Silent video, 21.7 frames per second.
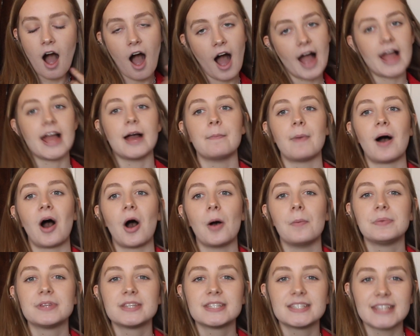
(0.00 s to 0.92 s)
I am
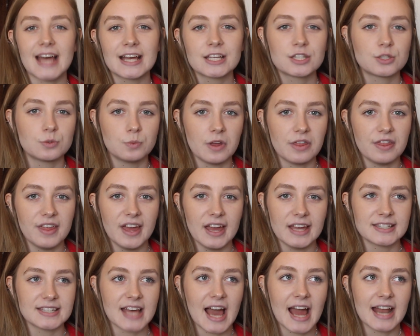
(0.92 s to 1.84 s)
obsessed with
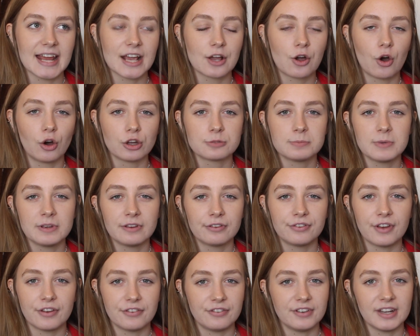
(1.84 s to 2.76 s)
this, and it cost me
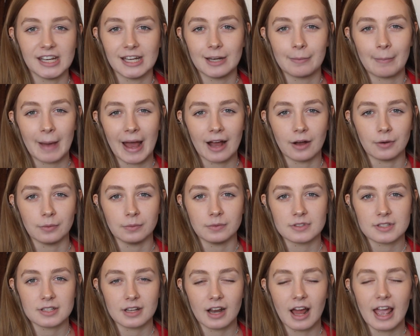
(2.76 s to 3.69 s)

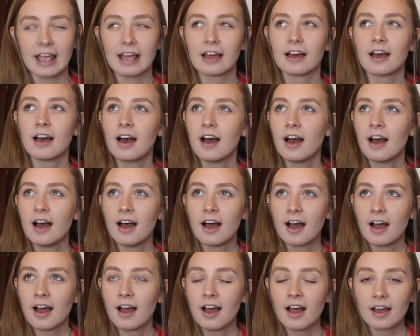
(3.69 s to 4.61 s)
£15. Like,
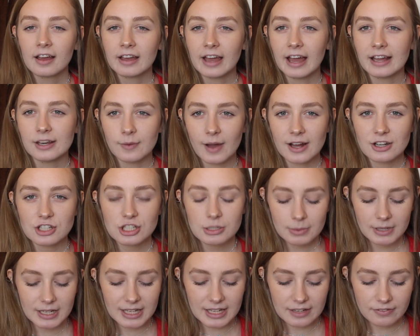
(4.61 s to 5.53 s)
can you
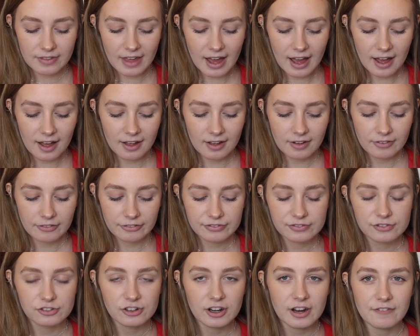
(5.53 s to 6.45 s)
actually believe that?
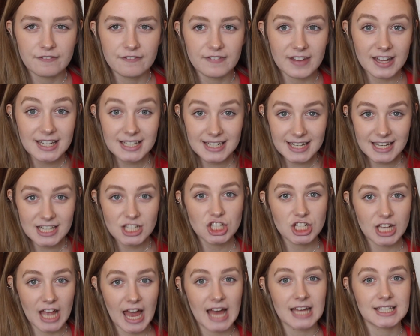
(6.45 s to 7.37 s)
For a
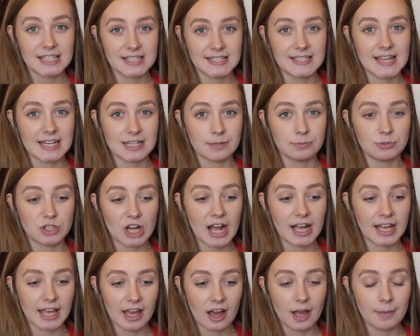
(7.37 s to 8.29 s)
vintage Guess denim
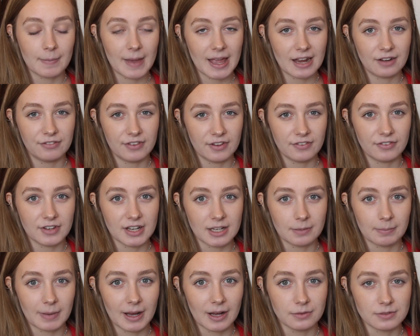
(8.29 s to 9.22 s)
jacket, I paid
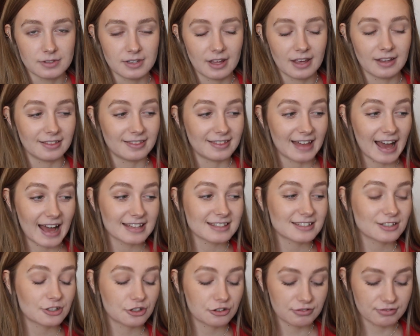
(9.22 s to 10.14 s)
£15. Like,
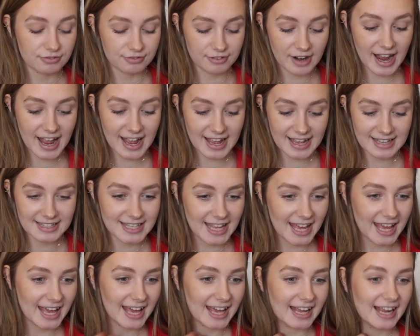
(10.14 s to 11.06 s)
that's
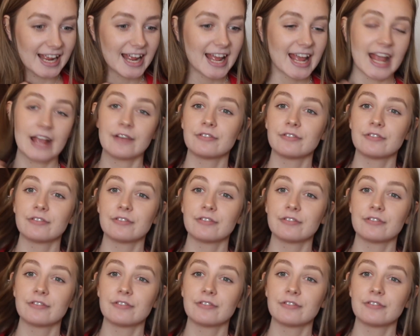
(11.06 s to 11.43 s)
crazy.